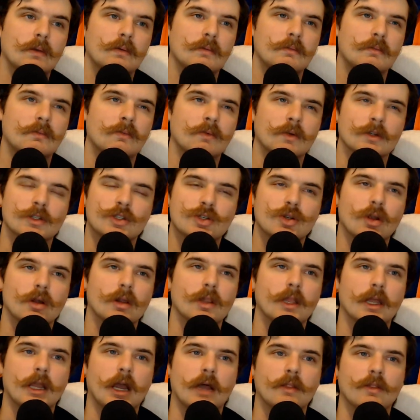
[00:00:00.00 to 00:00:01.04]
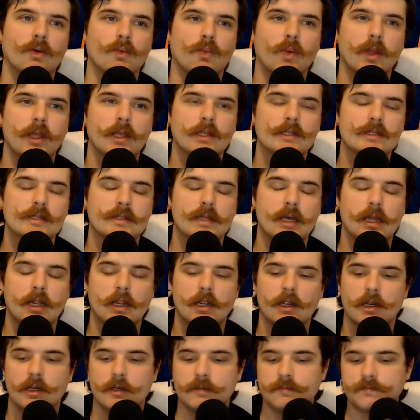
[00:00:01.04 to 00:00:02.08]
were struggling on the wings
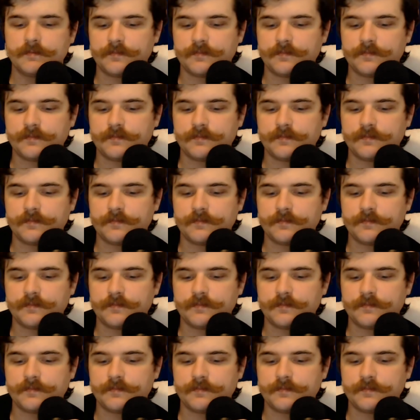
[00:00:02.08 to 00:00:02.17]
there.